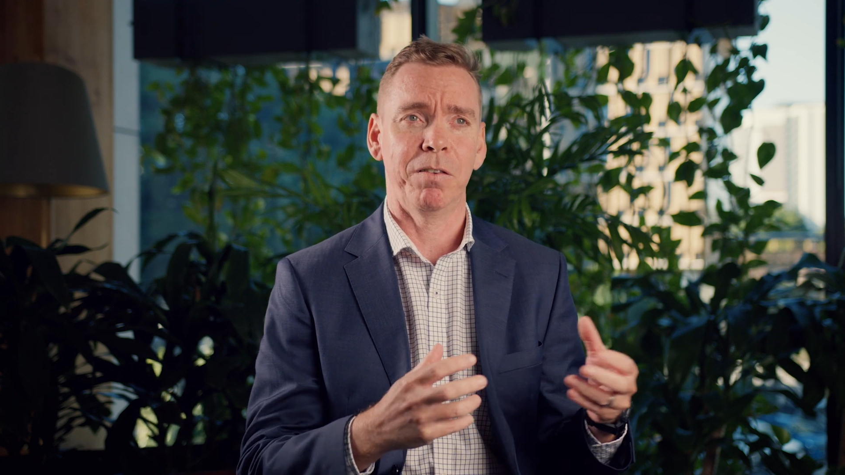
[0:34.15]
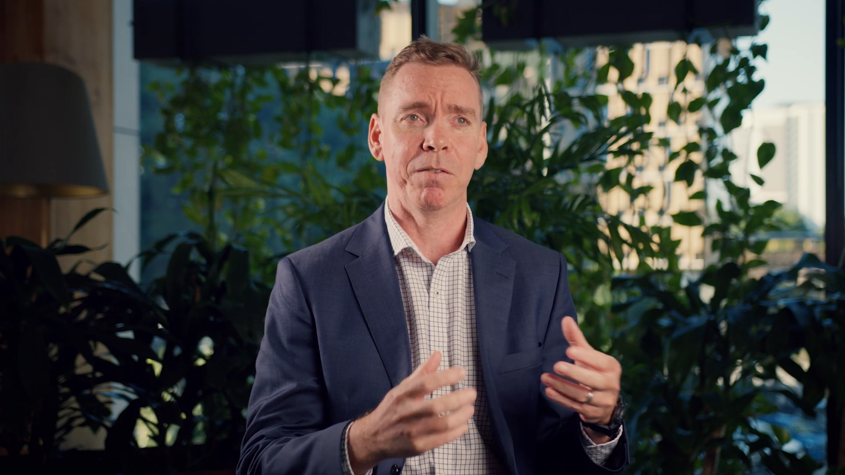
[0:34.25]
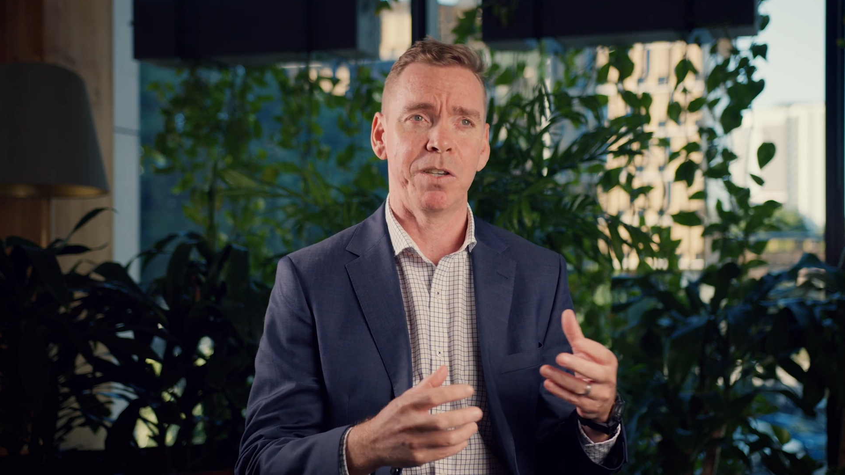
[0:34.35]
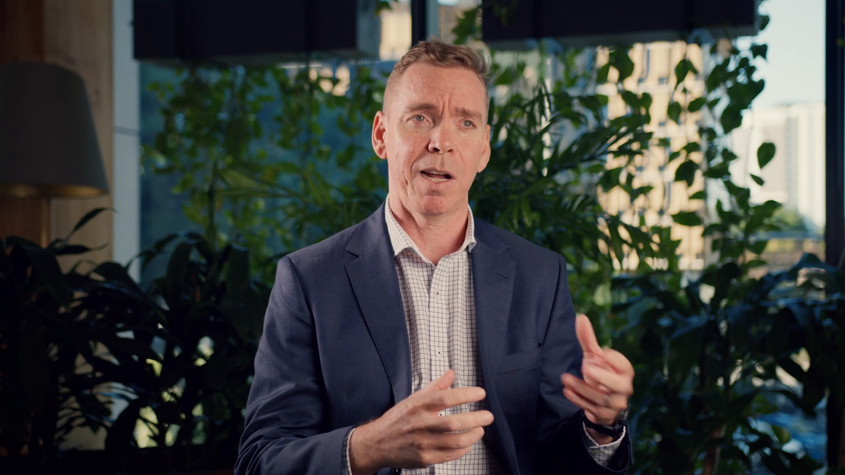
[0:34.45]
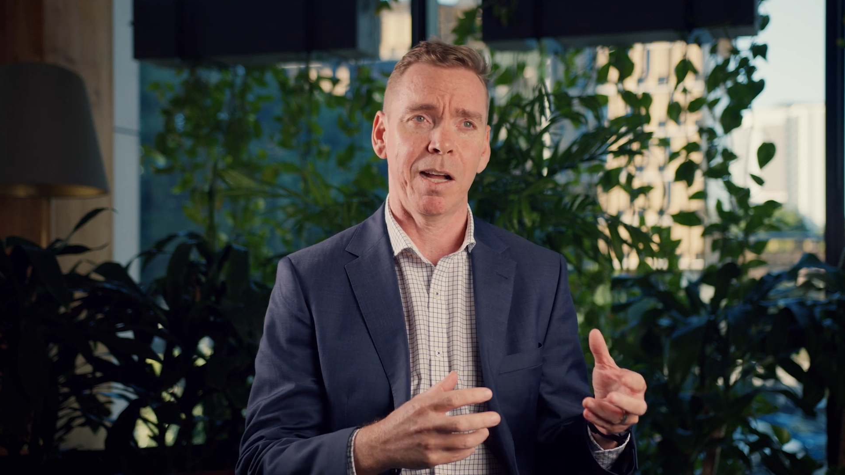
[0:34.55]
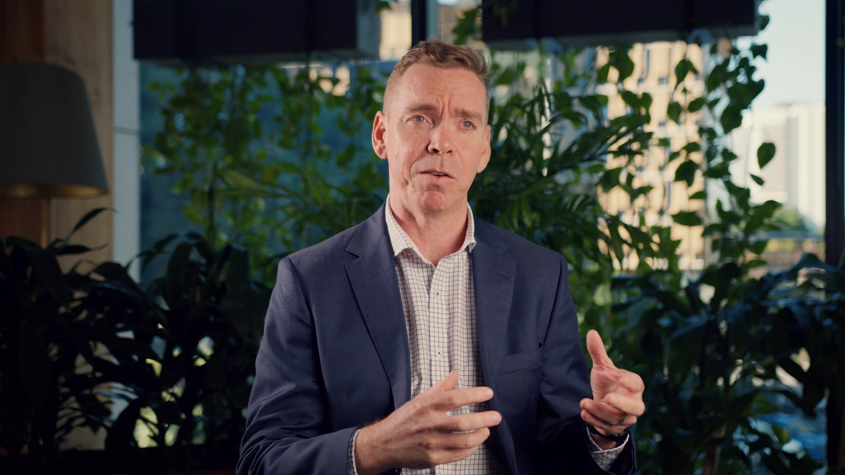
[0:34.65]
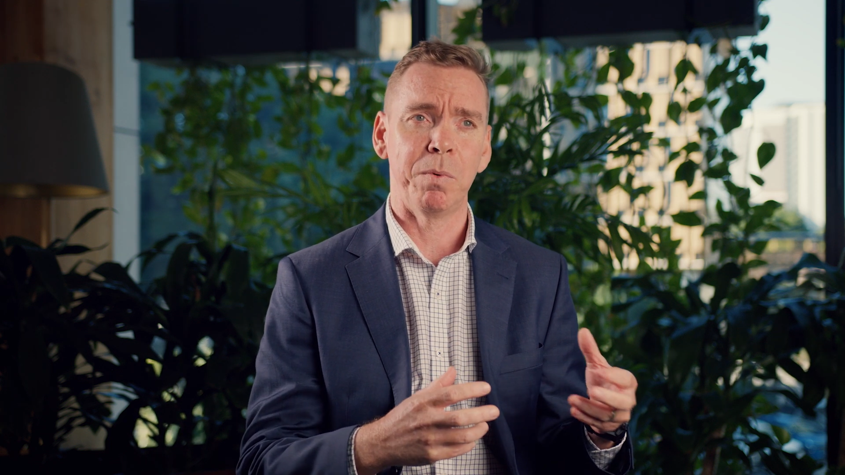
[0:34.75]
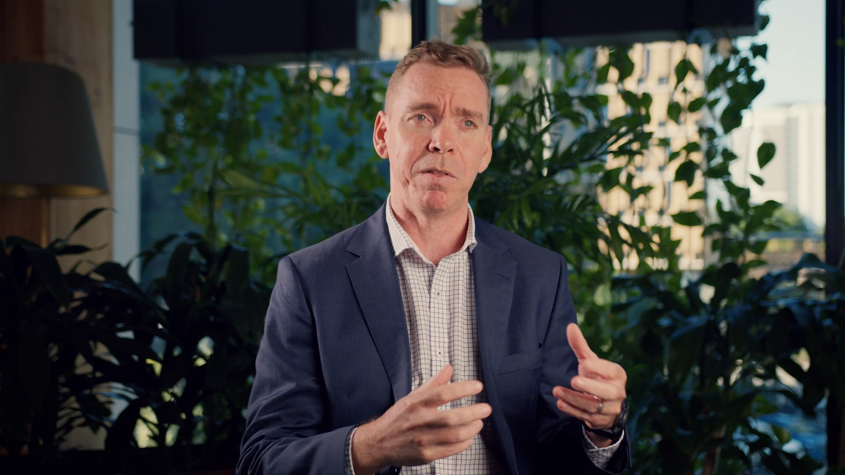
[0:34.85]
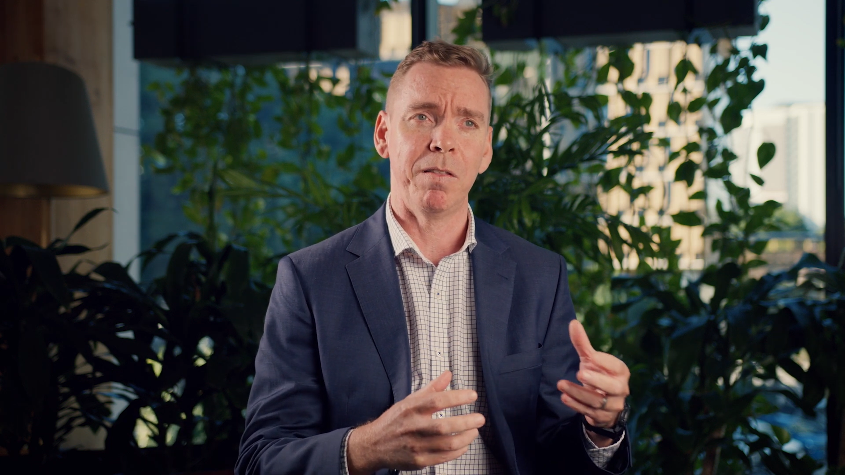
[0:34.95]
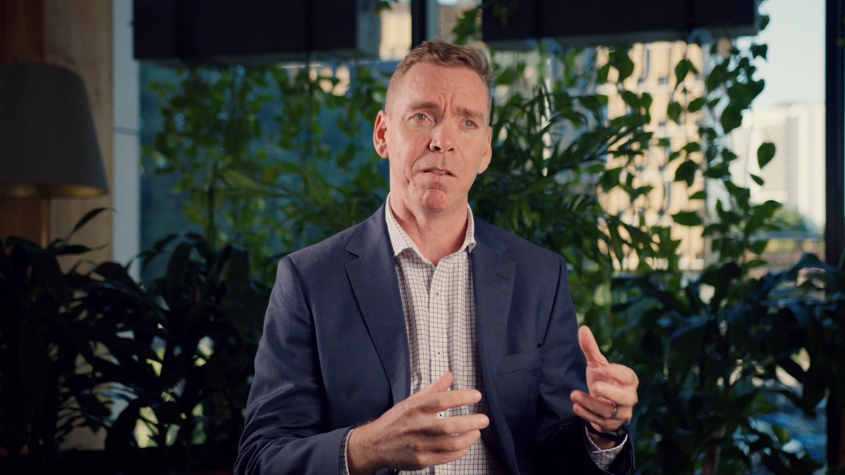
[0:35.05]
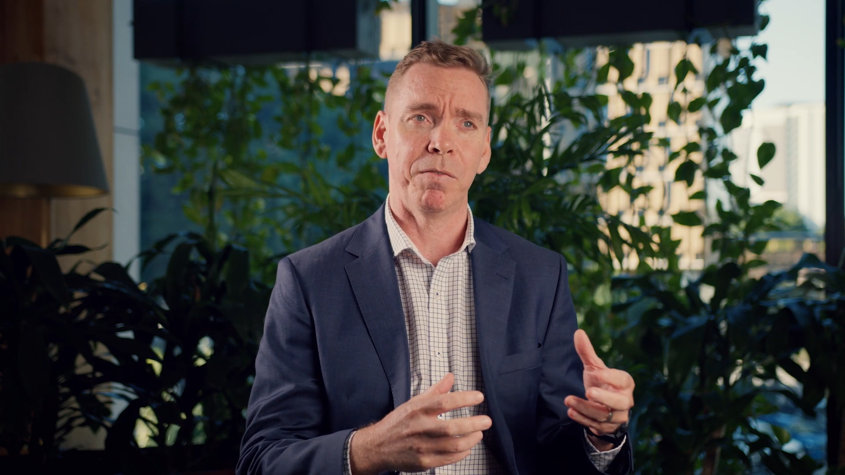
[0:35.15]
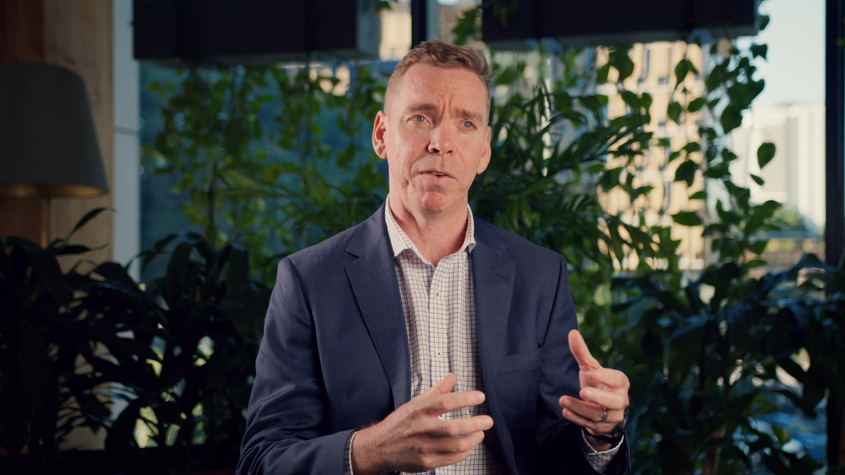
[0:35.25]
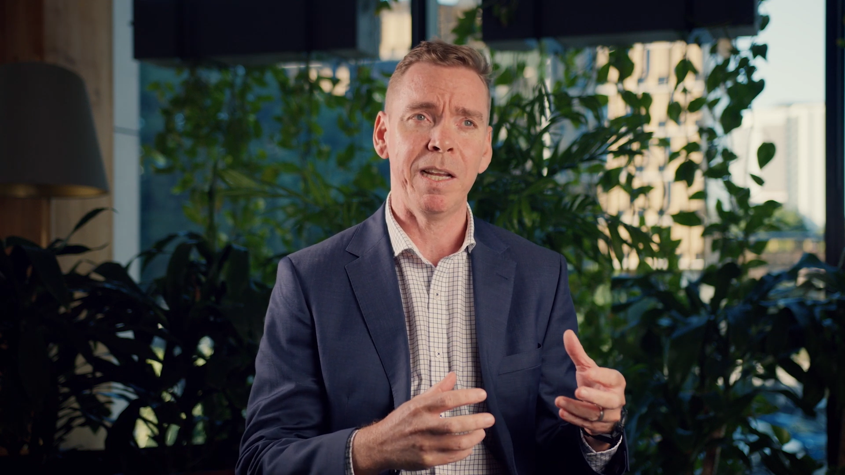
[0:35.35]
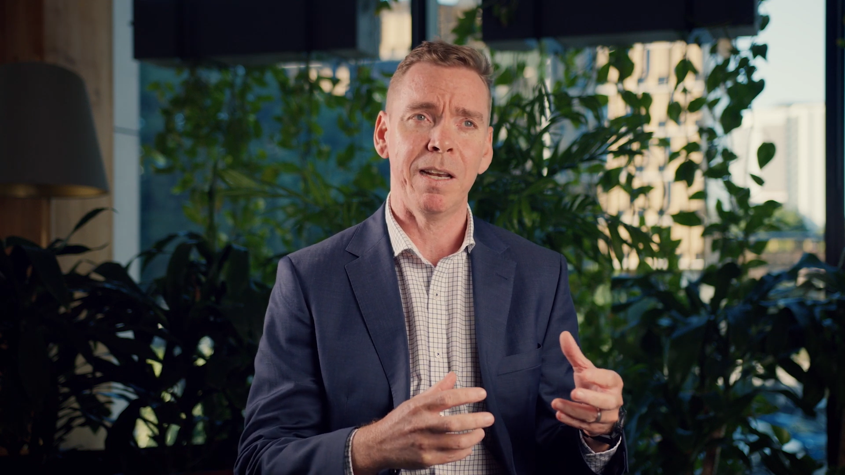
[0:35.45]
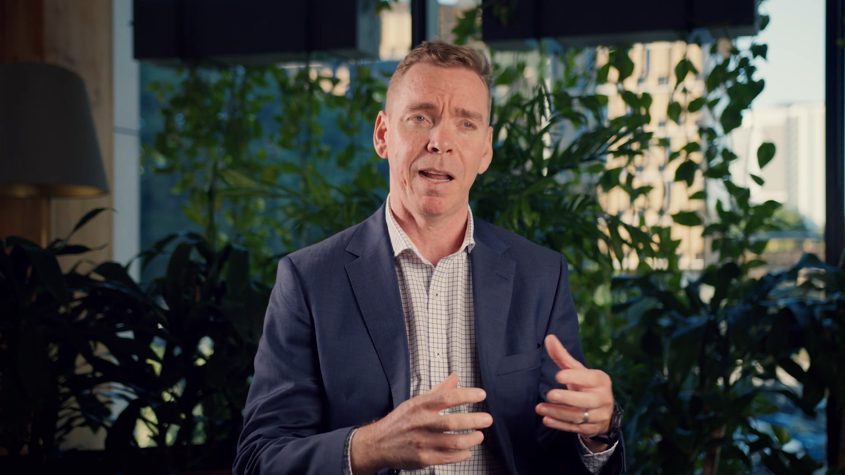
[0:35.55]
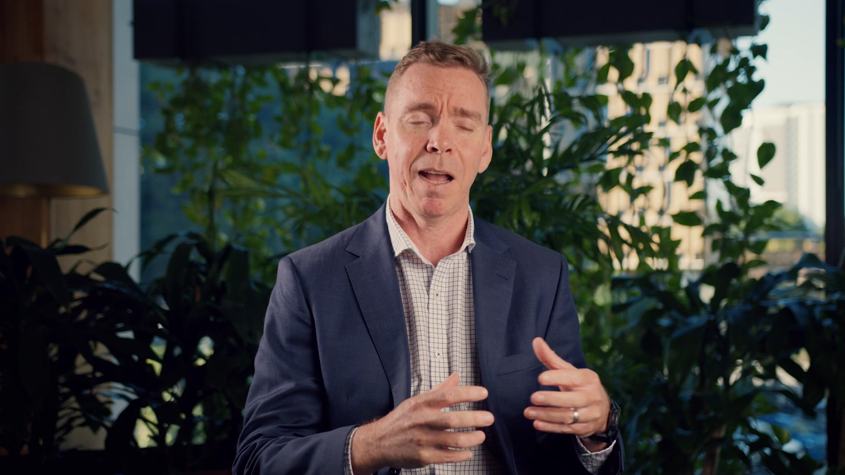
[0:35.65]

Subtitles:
of charge within the fleet